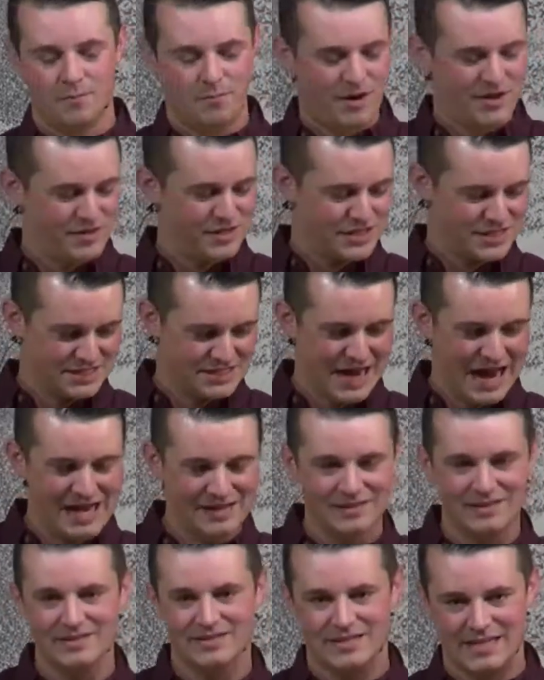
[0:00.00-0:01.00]
By the
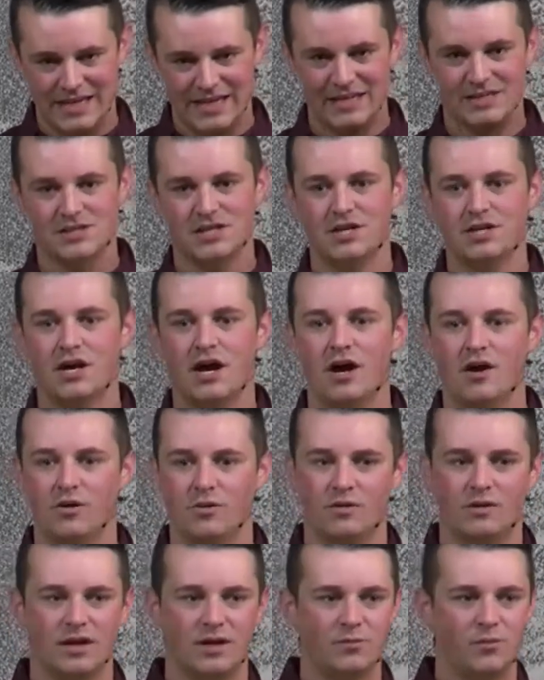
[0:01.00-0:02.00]
silence, he gets a no.